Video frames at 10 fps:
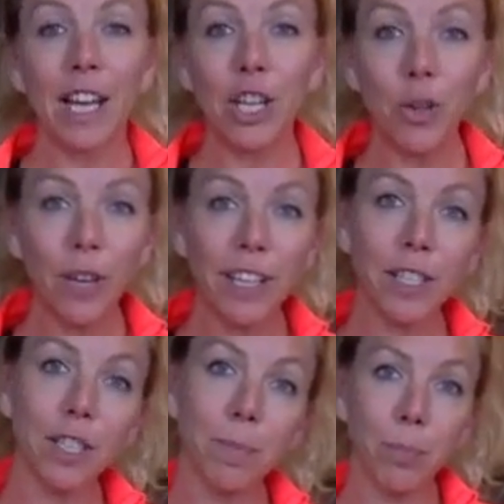You get to
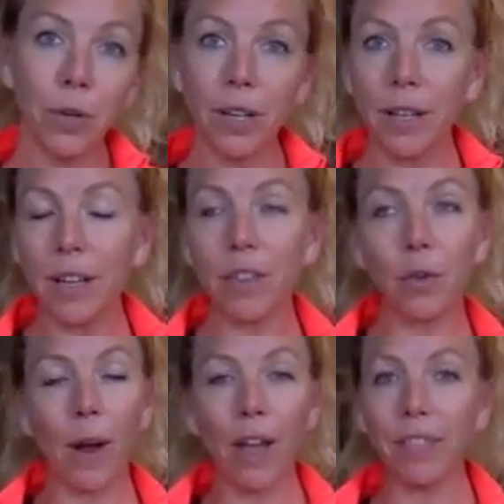put it
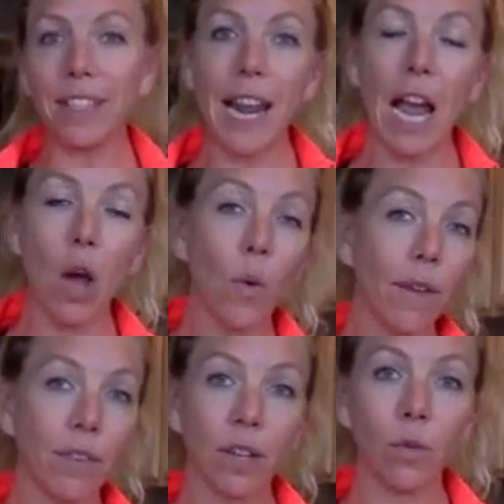throughout the day,
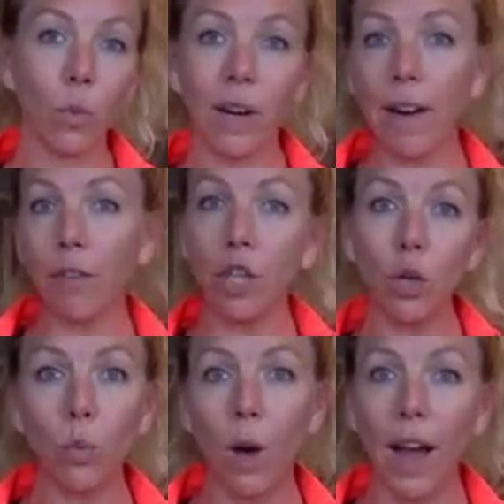however, wherever
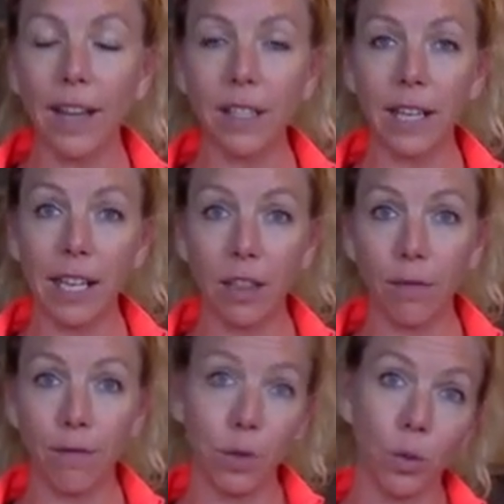you want to eat the
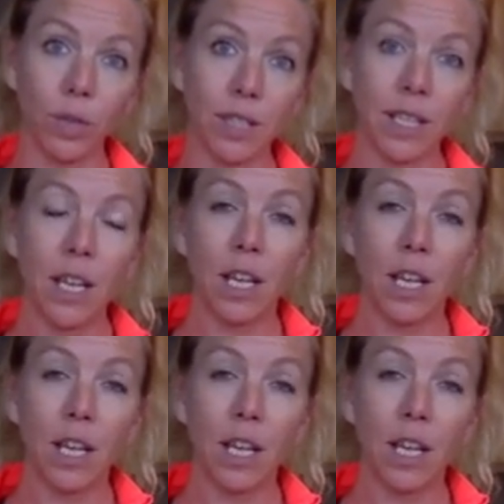foods.